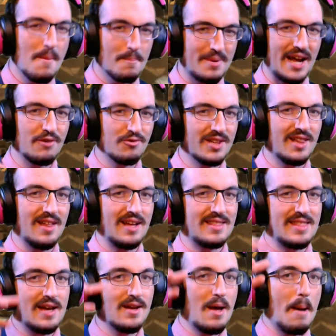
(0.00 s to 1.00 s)
But I really like
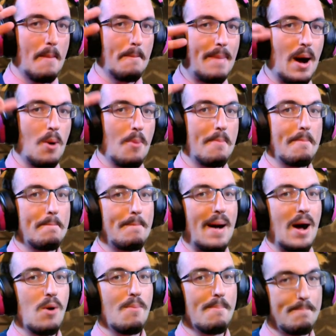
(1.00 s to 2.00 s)
that. Boom,
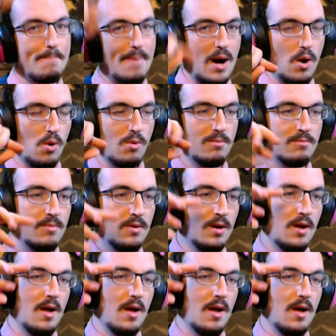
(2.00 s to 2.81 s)
boom, boom.